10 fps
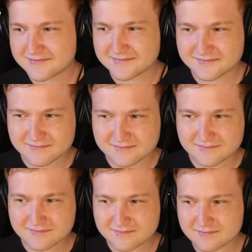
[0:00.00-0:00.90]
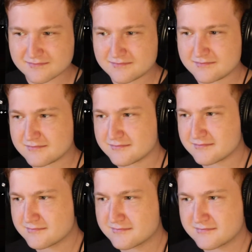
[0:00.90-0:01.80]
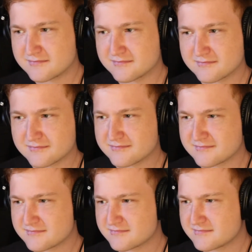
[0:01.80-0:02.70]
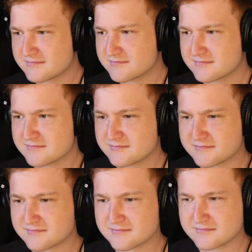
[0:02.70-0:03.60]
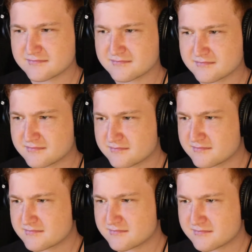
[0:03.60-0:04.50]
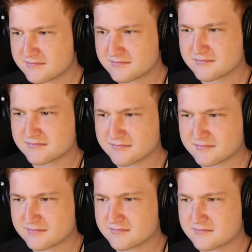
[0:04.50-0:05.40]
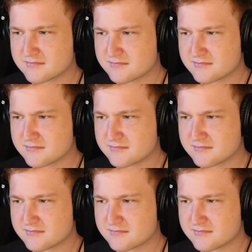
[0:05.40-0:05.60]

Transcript: (no one is talking)